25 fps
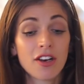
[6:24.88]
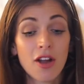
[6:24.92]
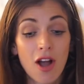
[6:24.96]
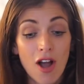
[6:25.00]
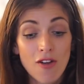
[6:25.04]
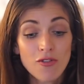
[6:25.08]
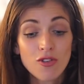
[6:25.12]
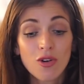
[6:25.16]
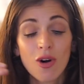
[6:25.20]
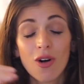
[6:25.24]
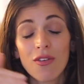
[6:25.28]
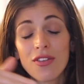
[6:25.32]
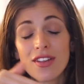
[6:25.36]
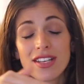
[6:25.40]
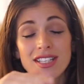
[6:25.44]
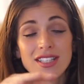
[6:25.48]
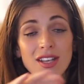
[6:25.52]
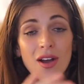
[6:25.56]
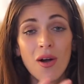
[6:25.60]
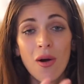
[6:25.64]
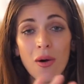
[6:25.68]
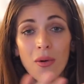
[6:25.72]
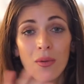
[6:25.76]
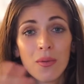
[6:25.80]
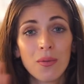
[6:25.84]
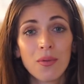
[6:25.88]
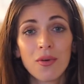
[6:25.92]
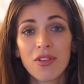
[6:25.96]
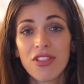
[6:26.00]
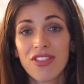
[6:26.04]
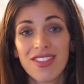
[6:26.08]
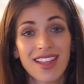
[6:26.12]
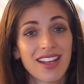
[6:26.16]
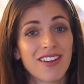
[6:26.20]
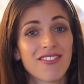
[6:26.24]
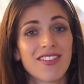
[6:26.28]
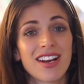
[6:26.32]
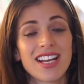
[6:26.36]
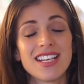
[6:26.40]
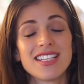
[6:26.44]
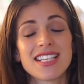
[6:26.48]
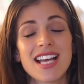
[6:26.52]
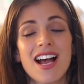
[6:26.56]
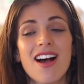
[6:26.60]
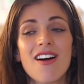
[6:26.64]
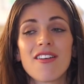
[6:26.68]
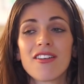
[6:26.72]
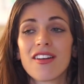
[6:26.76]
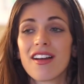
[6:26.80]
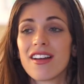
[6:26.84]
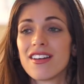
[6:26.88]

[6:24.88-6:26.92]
I've got this whole thing written down.